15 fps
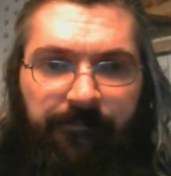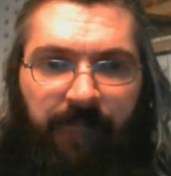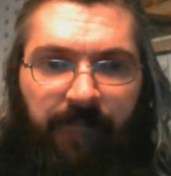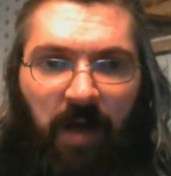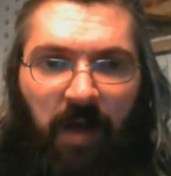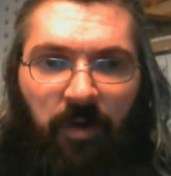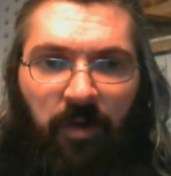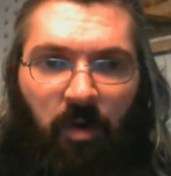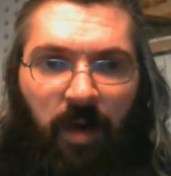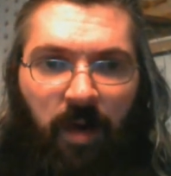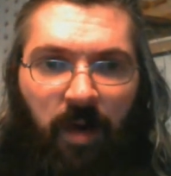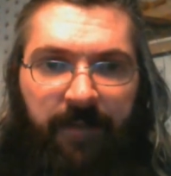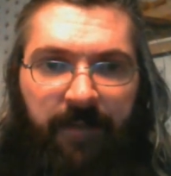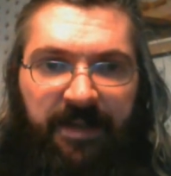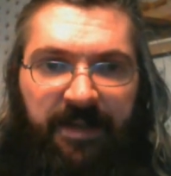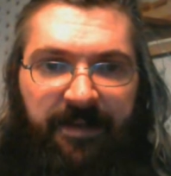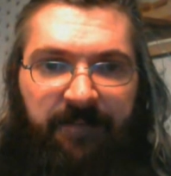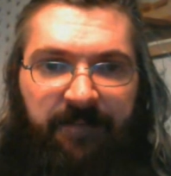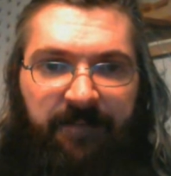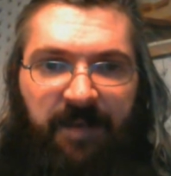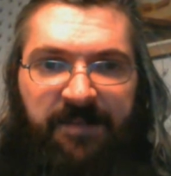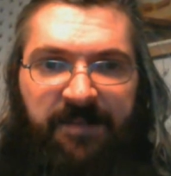Although, I mean,
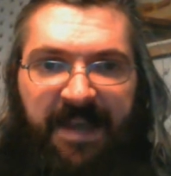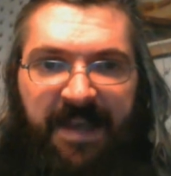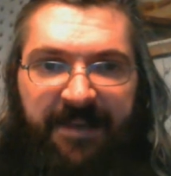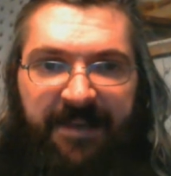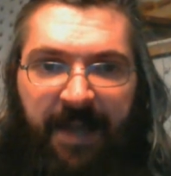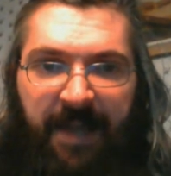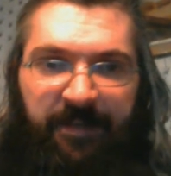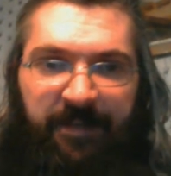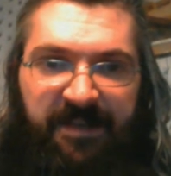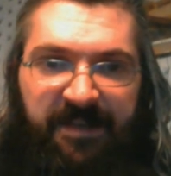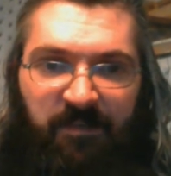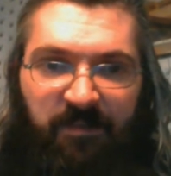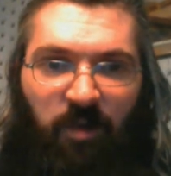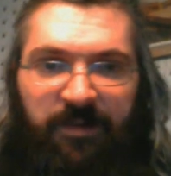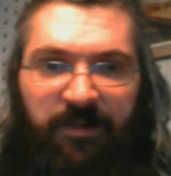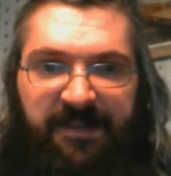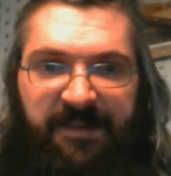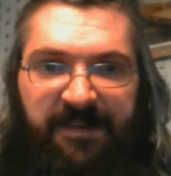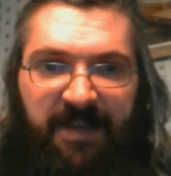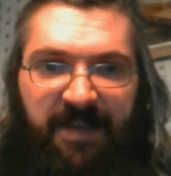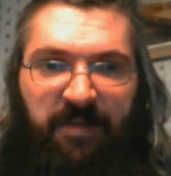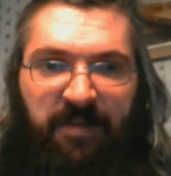I'm saying that because I'm wearing the
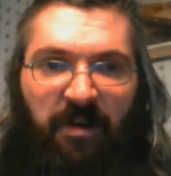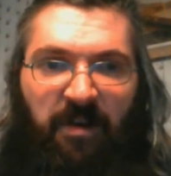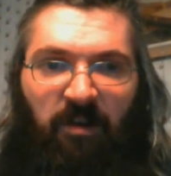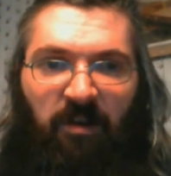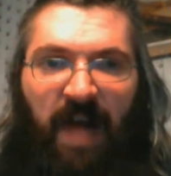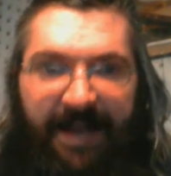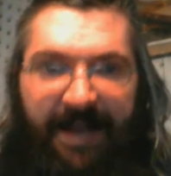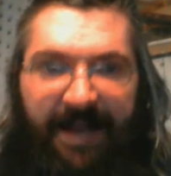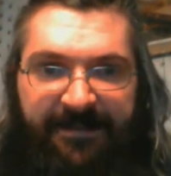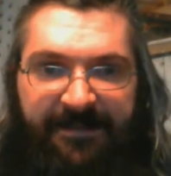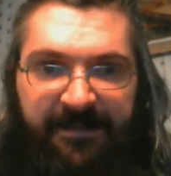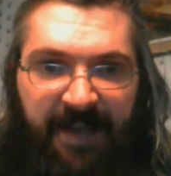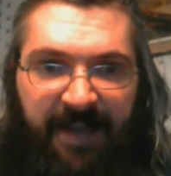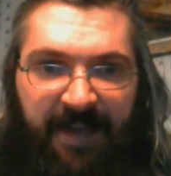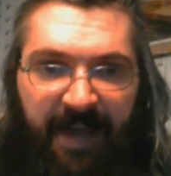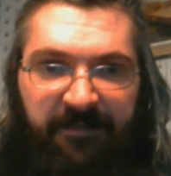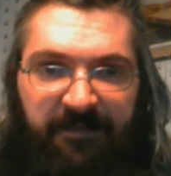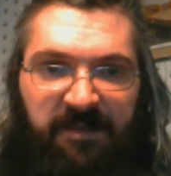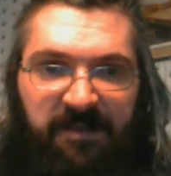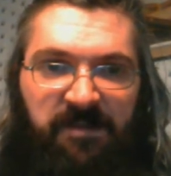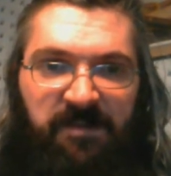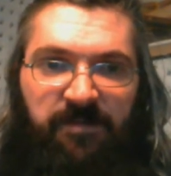same pair of glasses I have
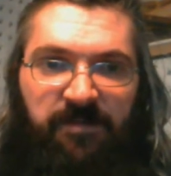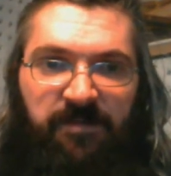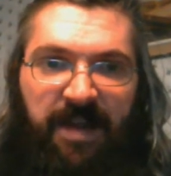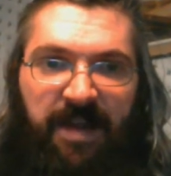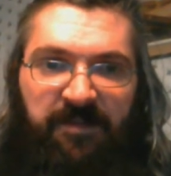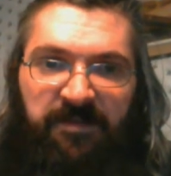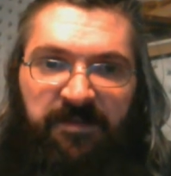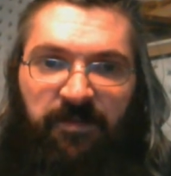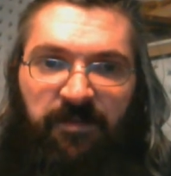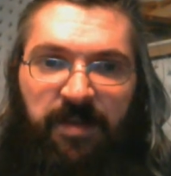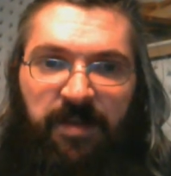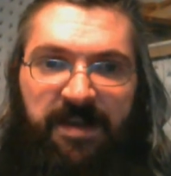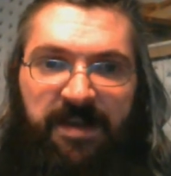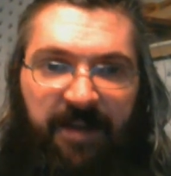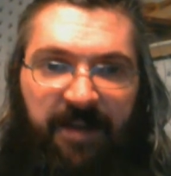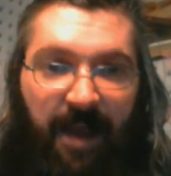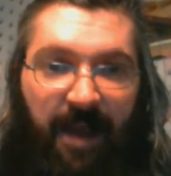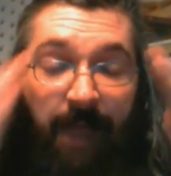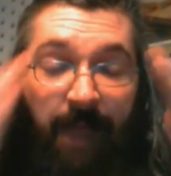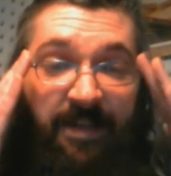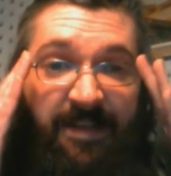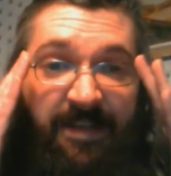since 2003. And
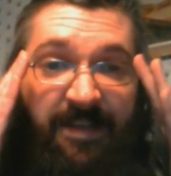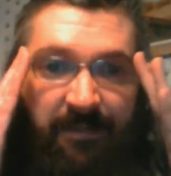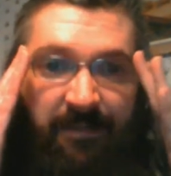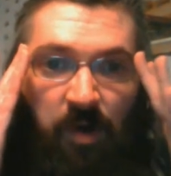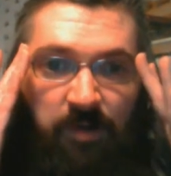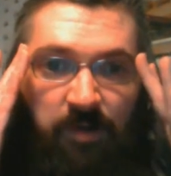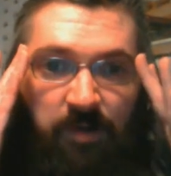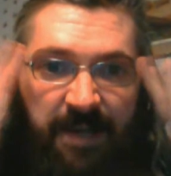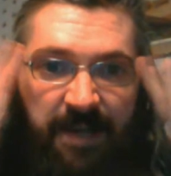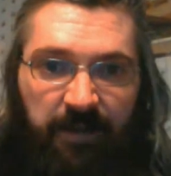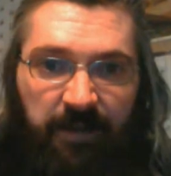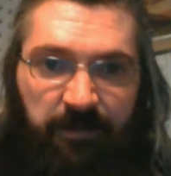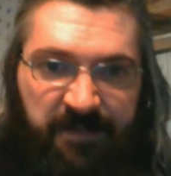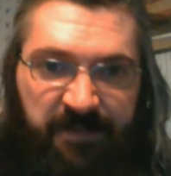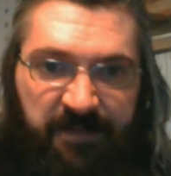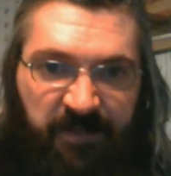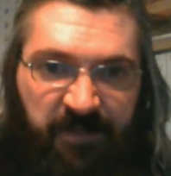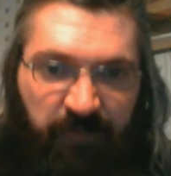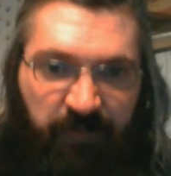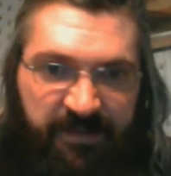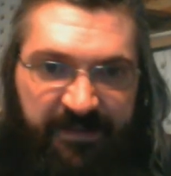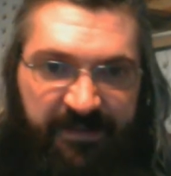I suppose I could
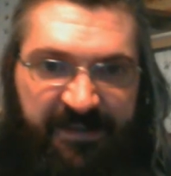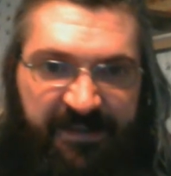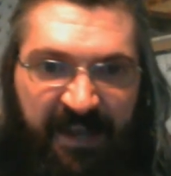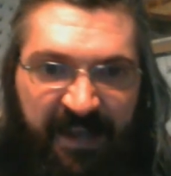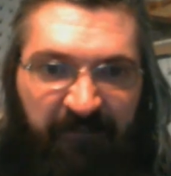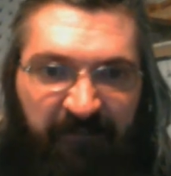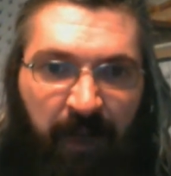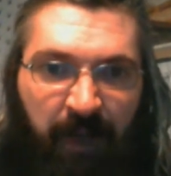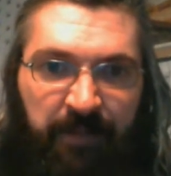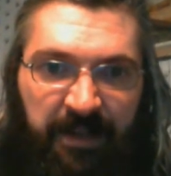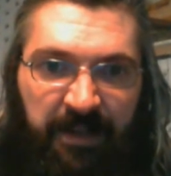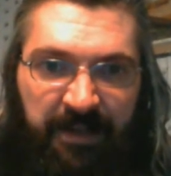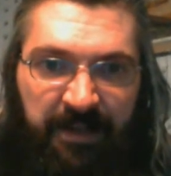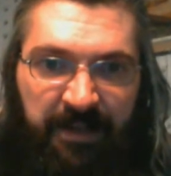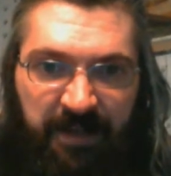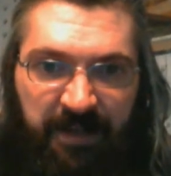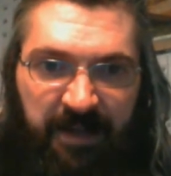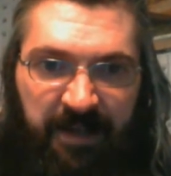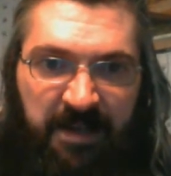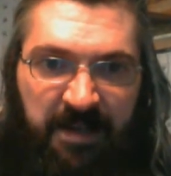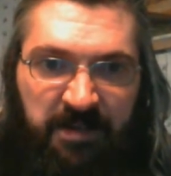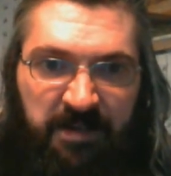seriously save up and
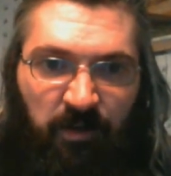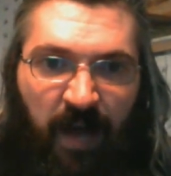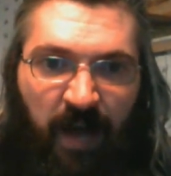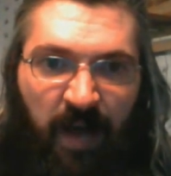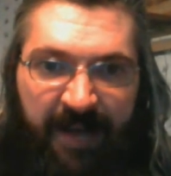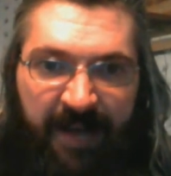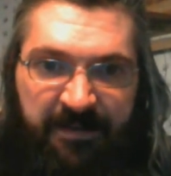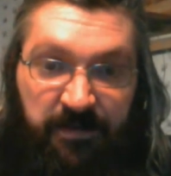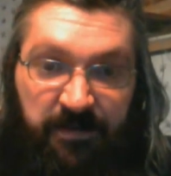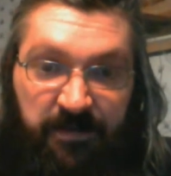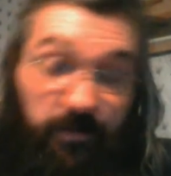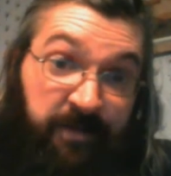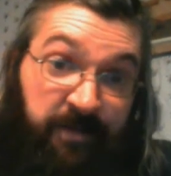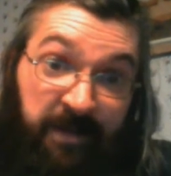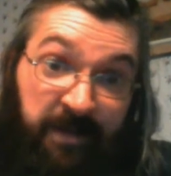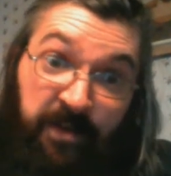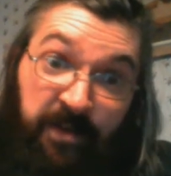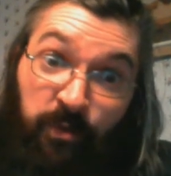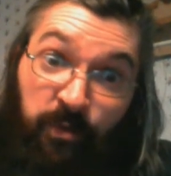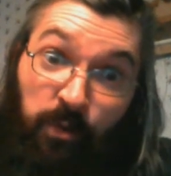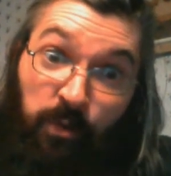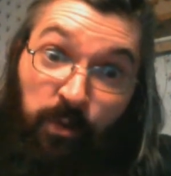get new glasses, or even get
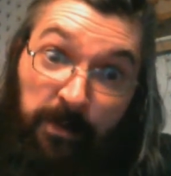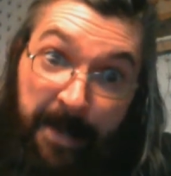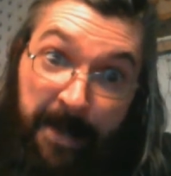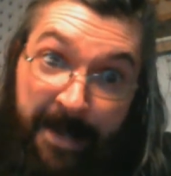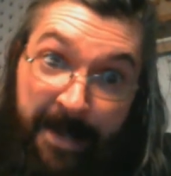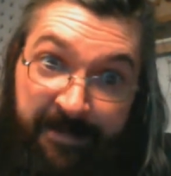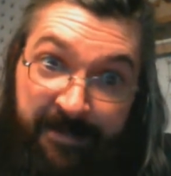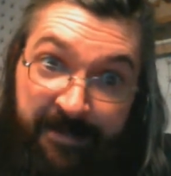Google Glass,